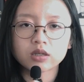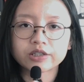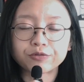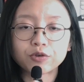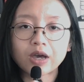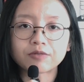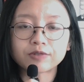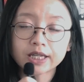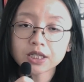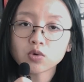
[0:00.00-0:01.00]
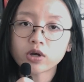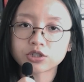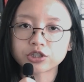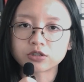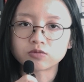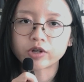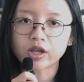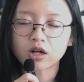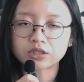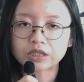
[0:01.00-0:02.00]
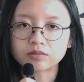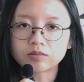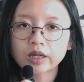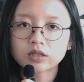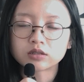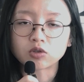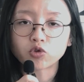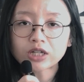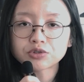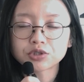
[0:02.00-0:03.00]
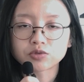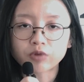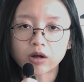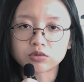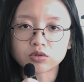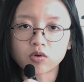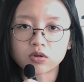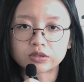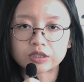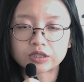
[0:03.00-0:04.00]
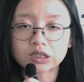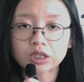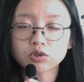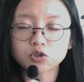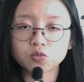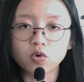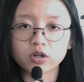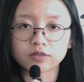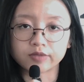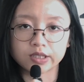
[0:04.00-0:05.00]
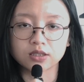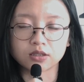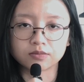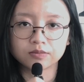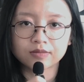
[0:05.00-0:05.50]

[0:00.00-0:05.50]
If you have any question regarding the graduate route or the skills worker visa,